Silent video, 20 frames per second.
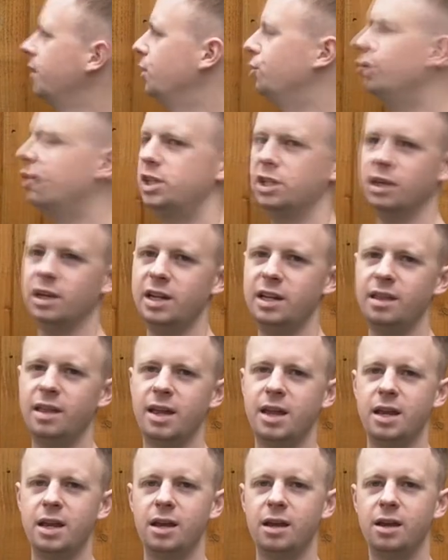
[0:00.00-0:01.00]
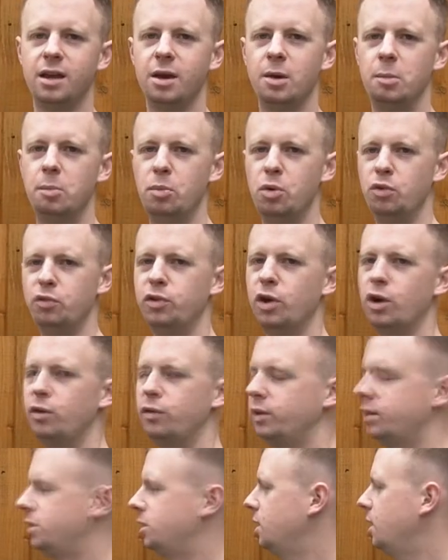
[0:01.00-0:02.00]
And recently they moved
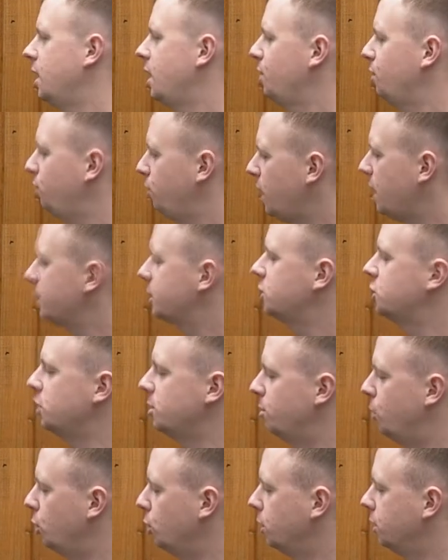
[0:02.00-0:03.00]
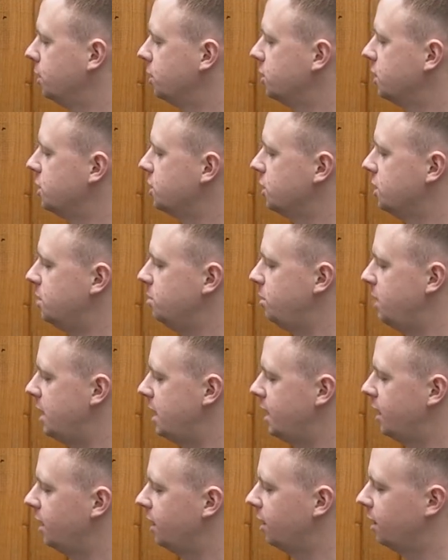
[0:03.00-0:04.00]
over to their flagship model essentially
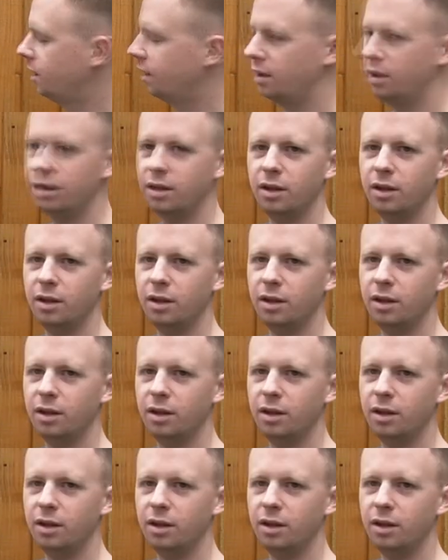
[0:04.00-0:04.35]
being